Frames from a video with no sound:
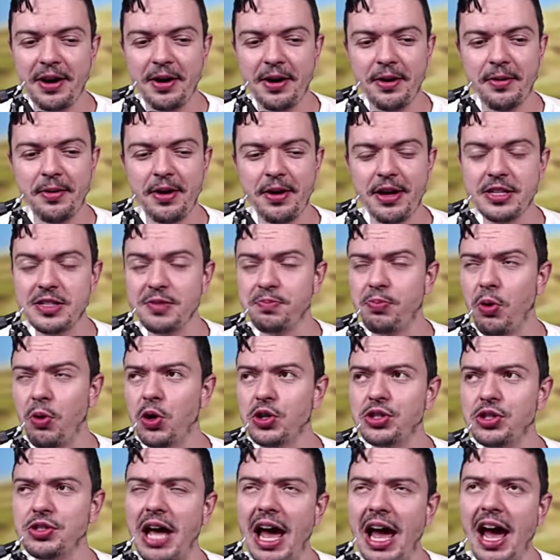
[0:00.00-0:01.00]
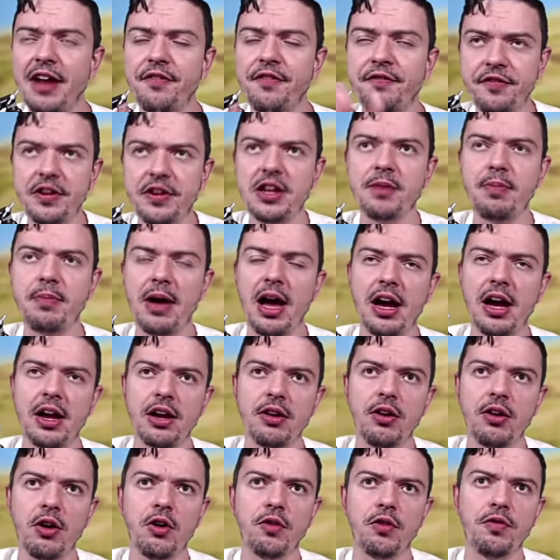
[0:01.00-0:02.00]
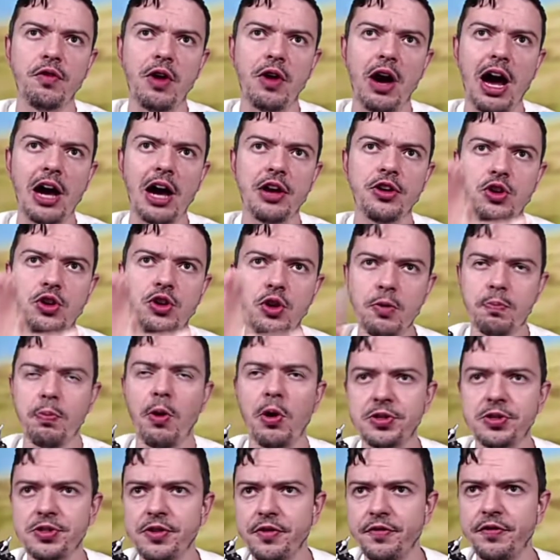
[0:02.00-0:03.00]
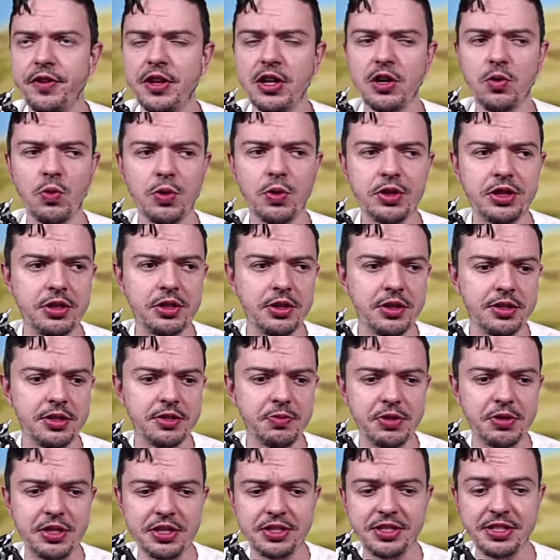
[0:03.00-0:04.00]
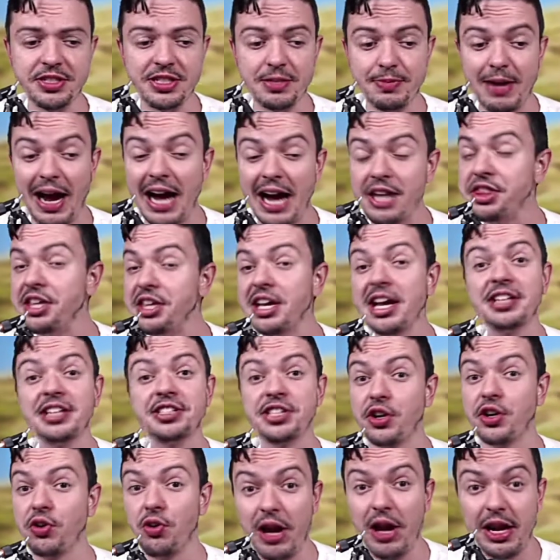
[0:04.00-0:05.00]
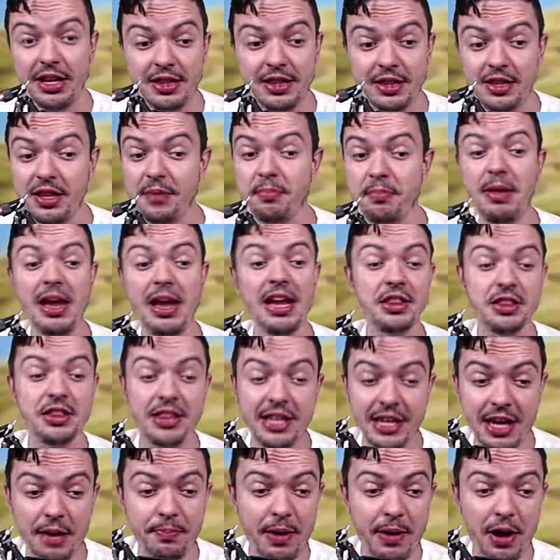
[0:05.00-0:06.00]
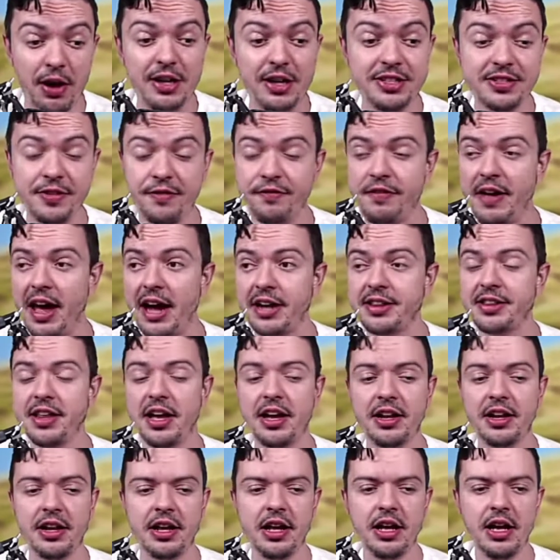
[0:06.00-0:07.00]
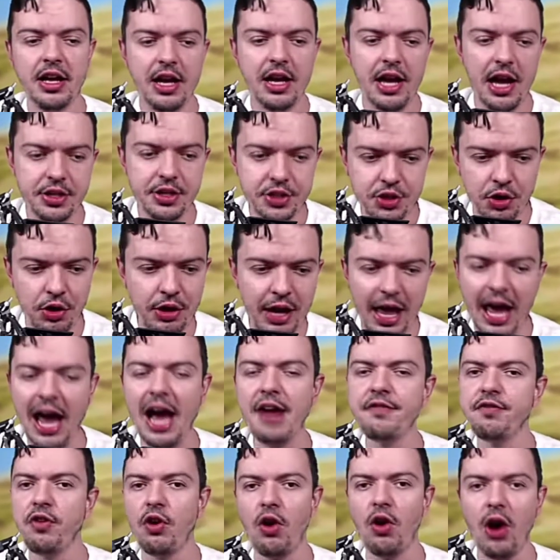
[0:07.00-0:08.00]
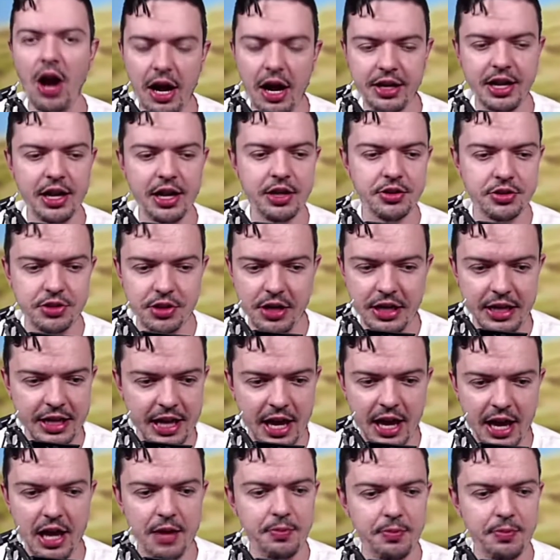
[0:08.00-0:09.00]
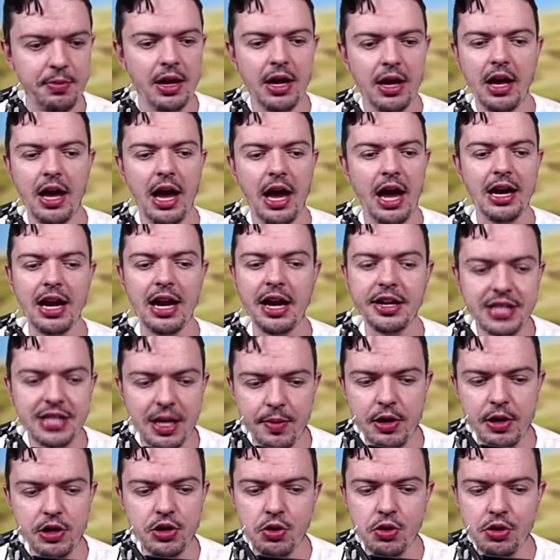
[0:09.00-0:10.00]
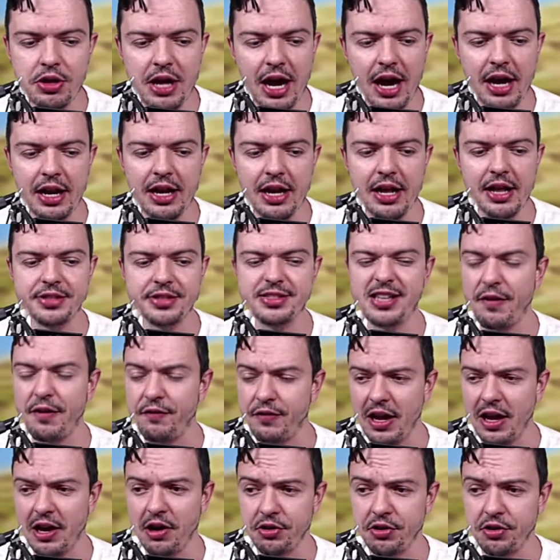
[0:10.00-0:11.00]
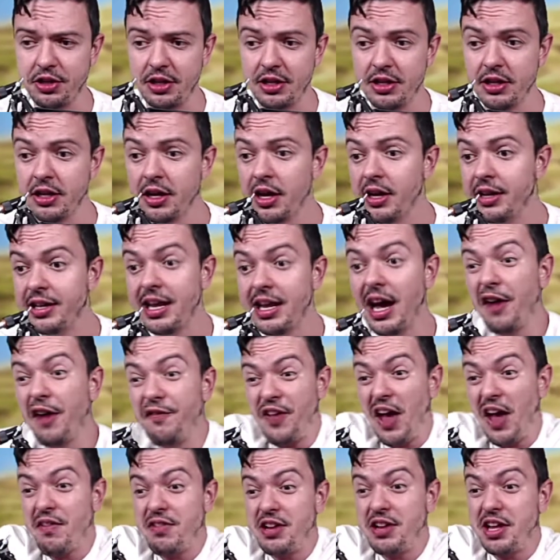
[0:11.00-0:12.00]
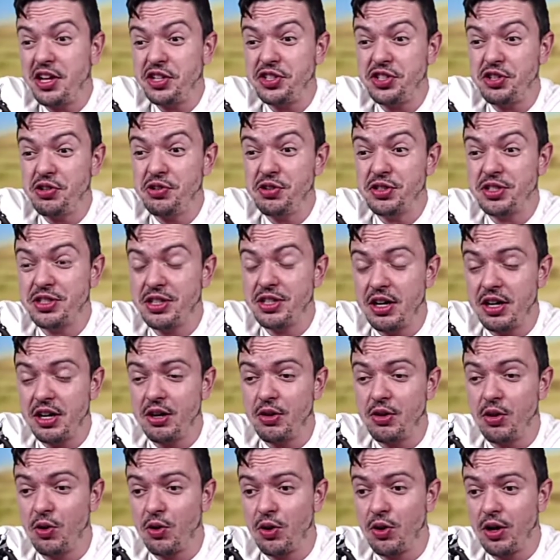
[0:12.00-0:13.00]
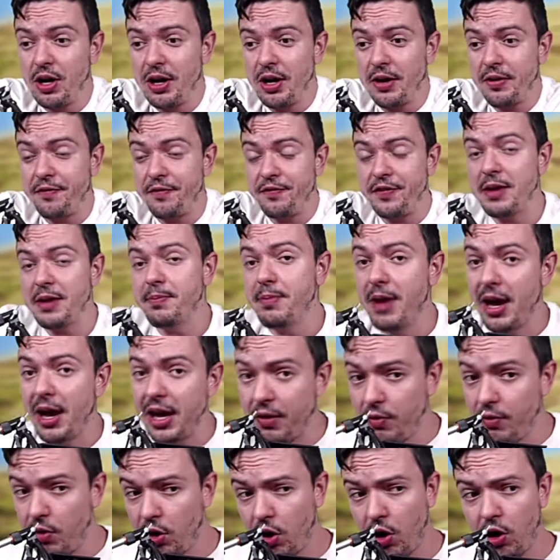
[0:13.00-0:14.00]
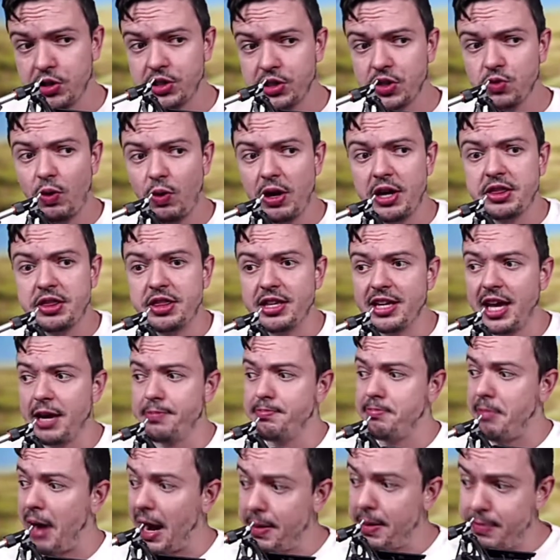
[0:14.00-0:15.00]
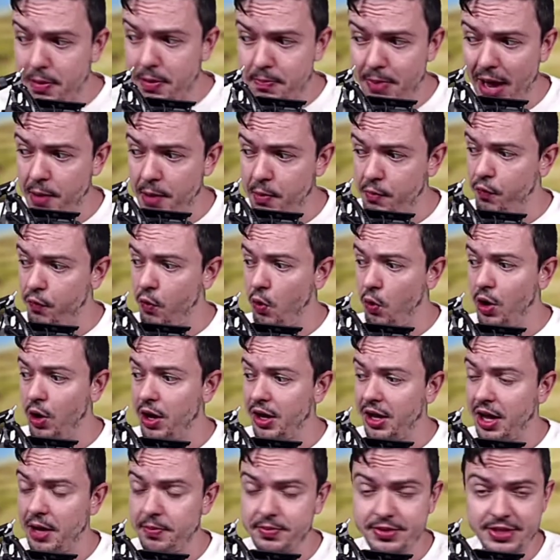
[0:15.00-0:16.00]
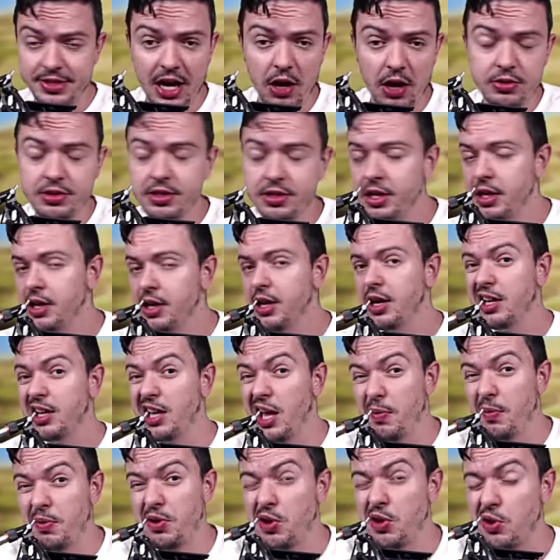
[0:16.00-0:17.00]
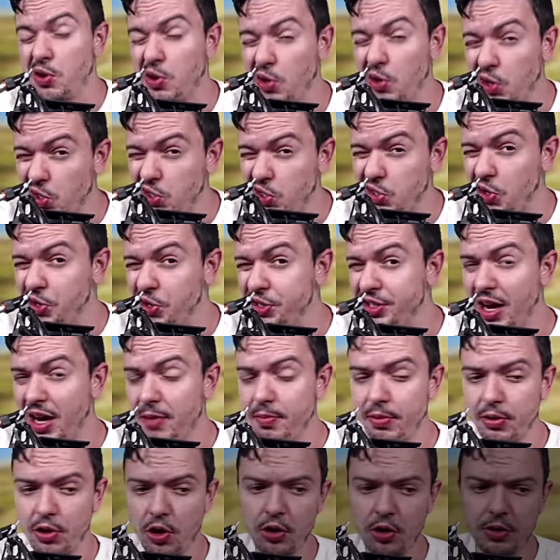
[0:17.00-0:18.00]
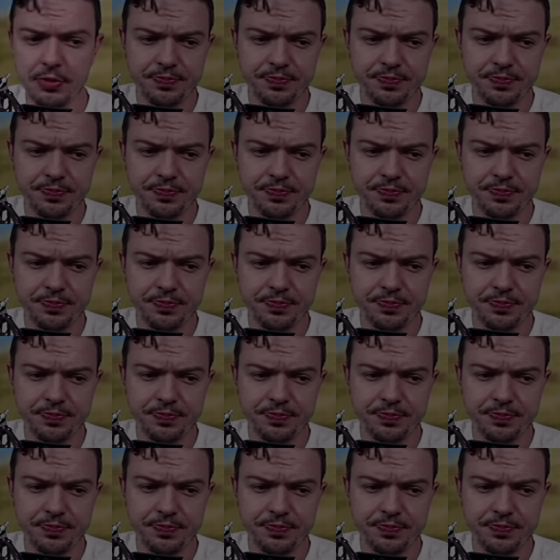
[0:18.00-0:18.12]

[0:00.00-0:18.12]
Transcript: It's important to add feedback of how you personally feel with the system. I think it's great. The main thing about it is the fact that it's going to add variety into the game, and anytime we do that, it's definitely healthy. Now, if you have any issues or feedback in regards to why you think it might be bad before it comes out, let me know your concerns down below.